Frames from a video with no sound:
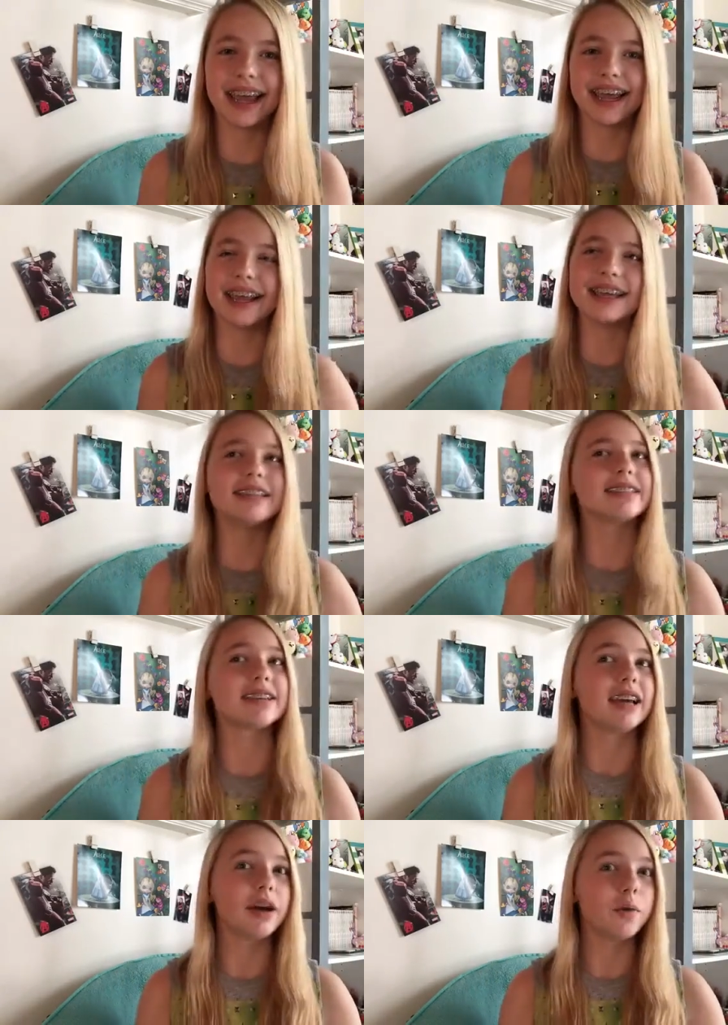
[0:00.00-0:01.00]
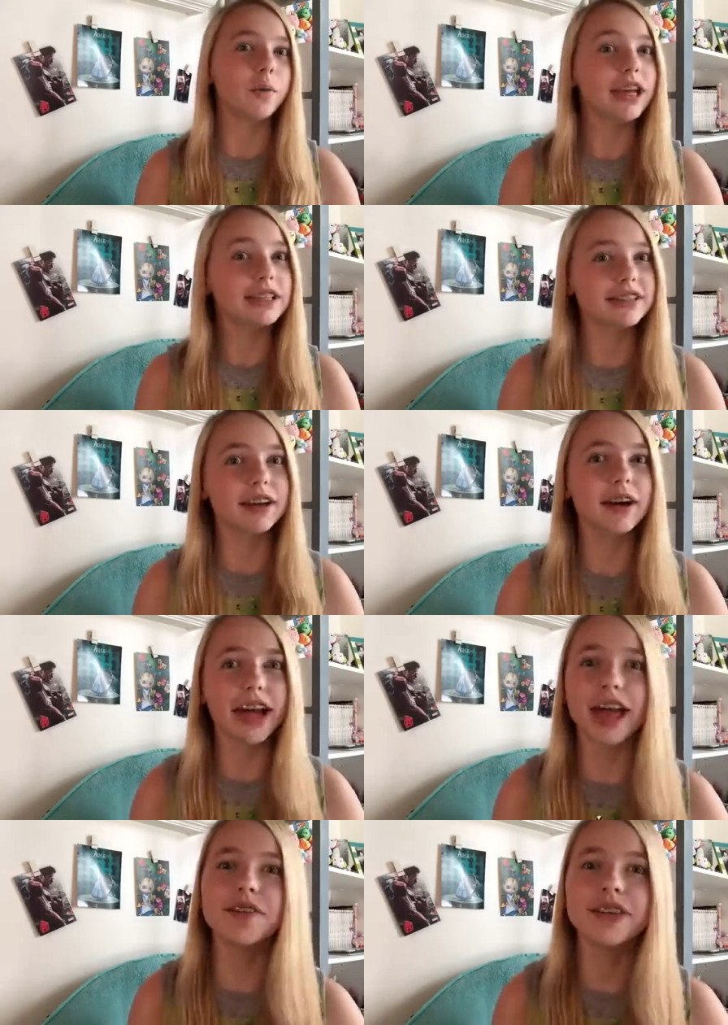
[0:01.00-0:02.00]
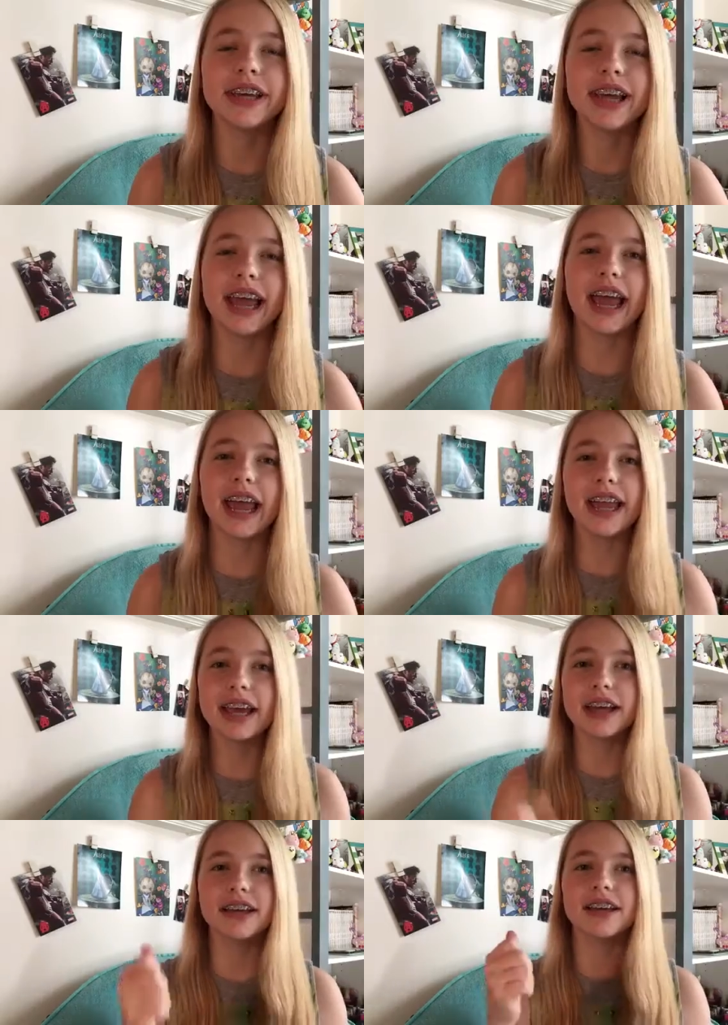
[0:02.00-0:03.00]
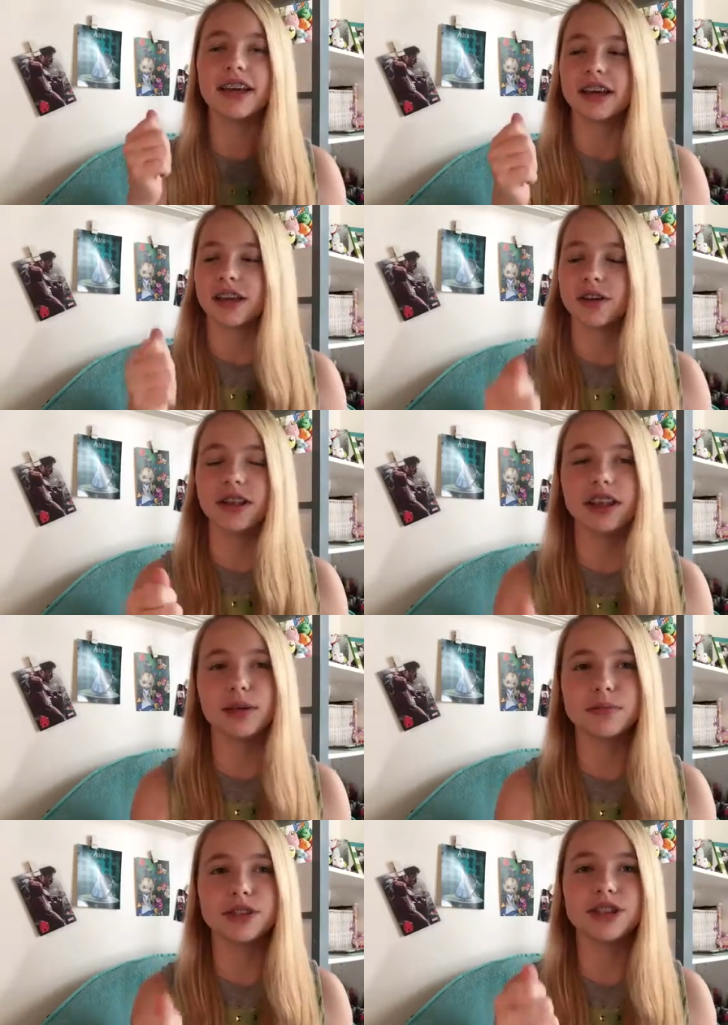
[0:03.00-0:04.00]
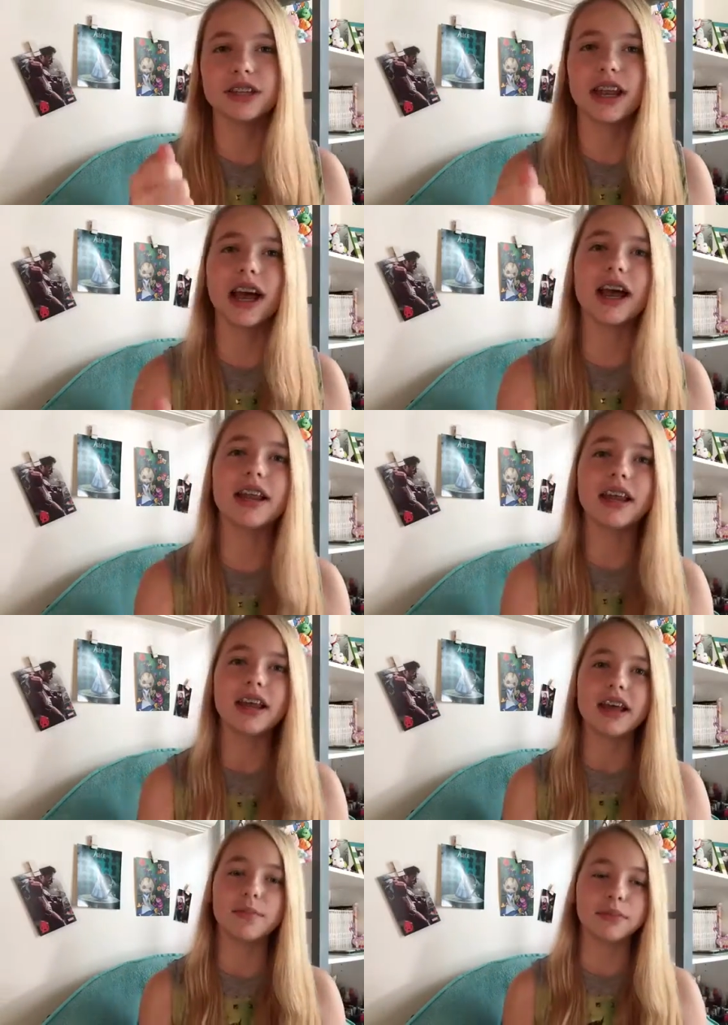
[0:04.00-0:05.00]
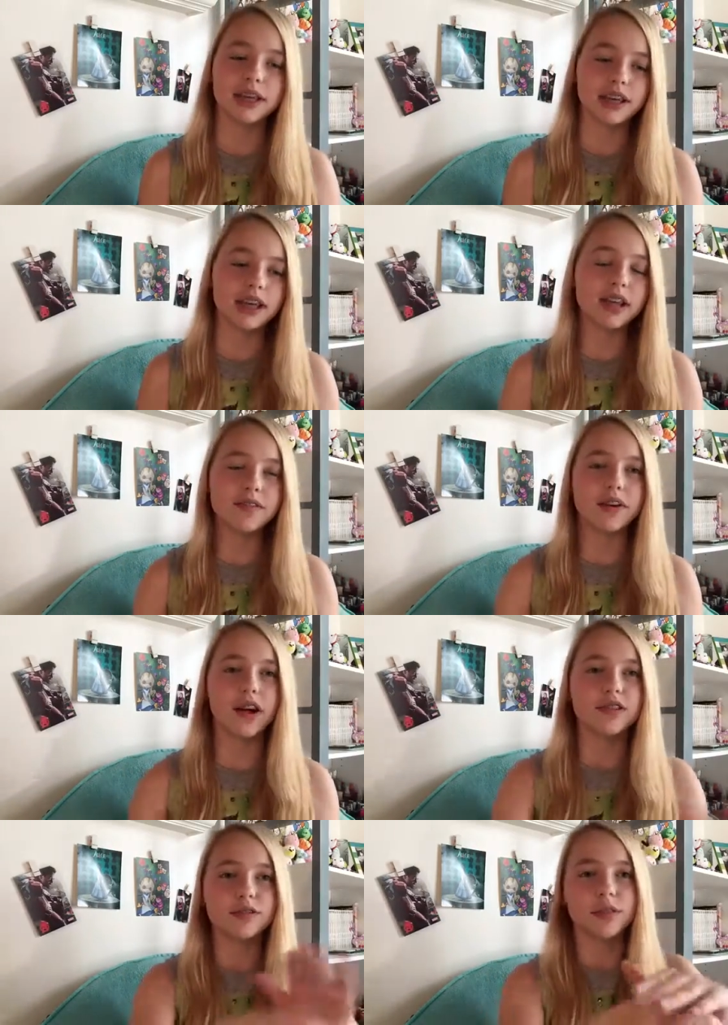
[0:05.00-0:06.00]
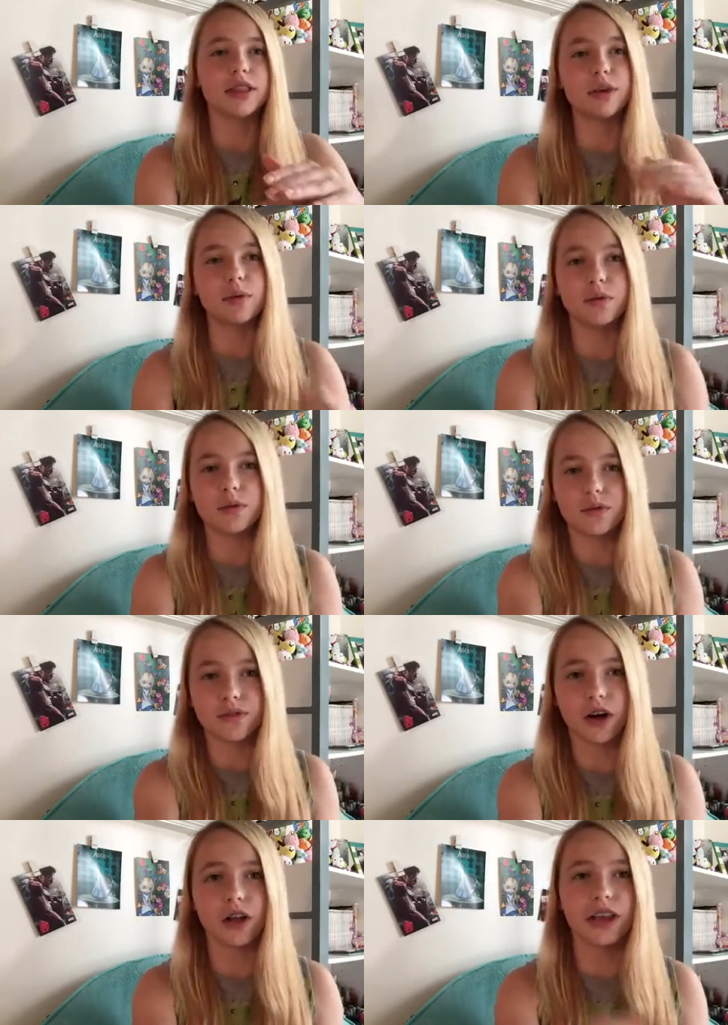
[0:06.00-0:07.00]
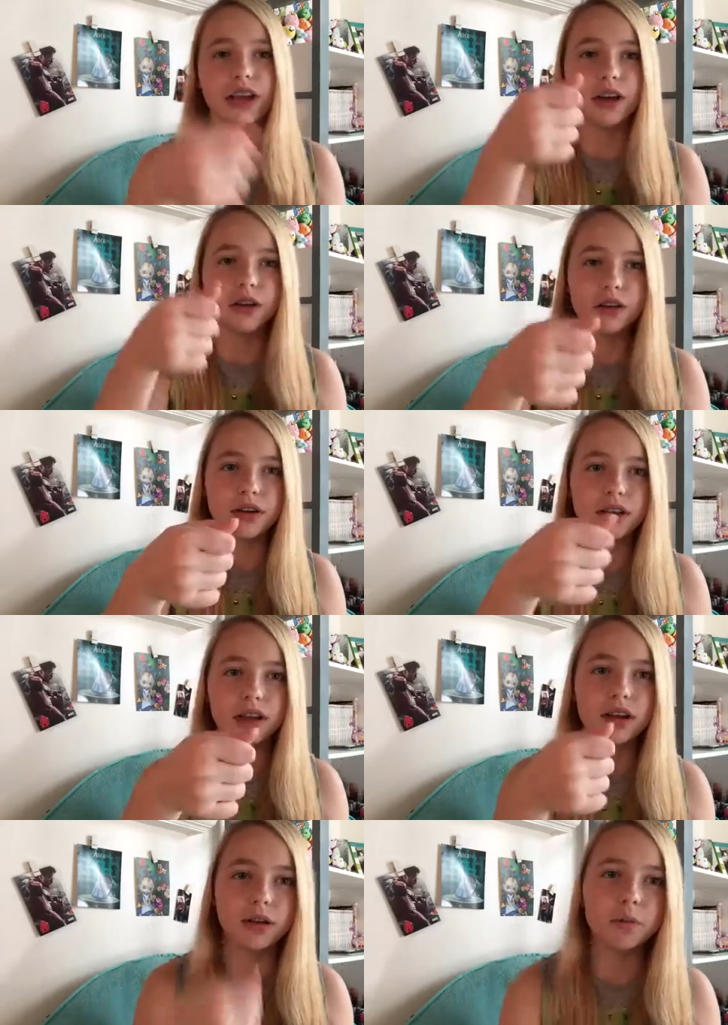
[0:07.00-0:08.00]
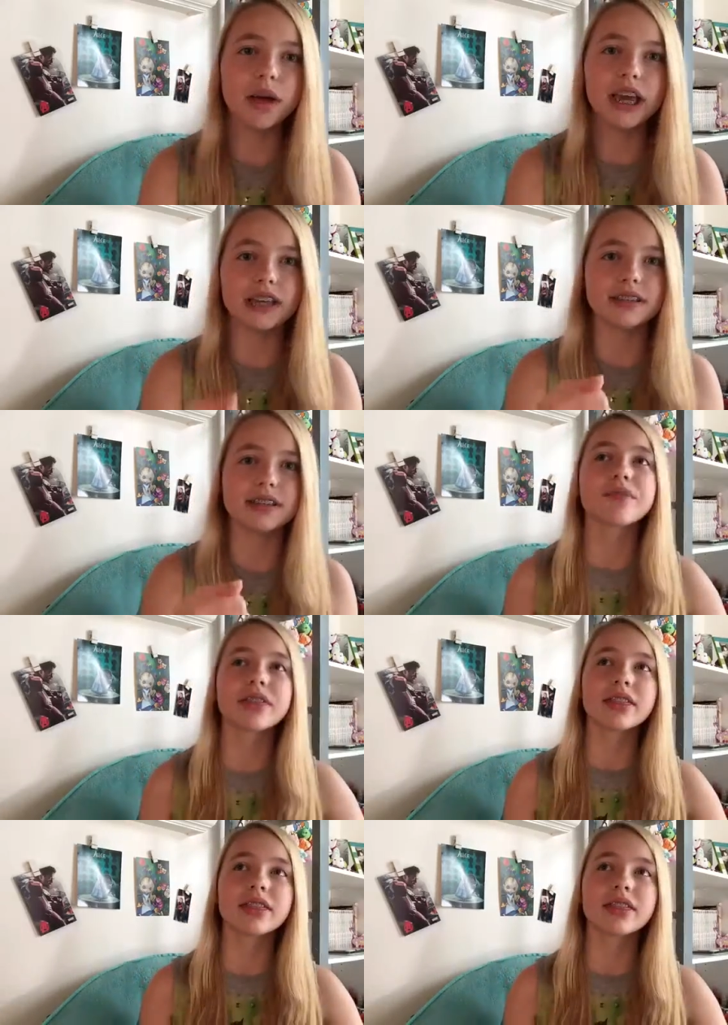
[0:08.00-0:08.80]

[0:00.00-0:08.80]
and weights are heavy and your limbs should not be involved with a falling weight.